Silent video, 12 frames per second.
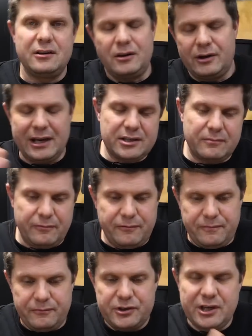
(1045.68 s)
I'll get some
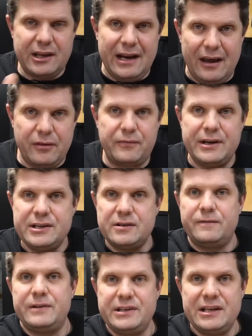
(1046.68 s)
chicken out of the
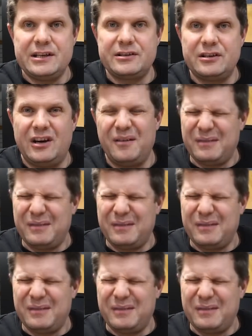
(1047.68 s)
freezer for dinner tonight.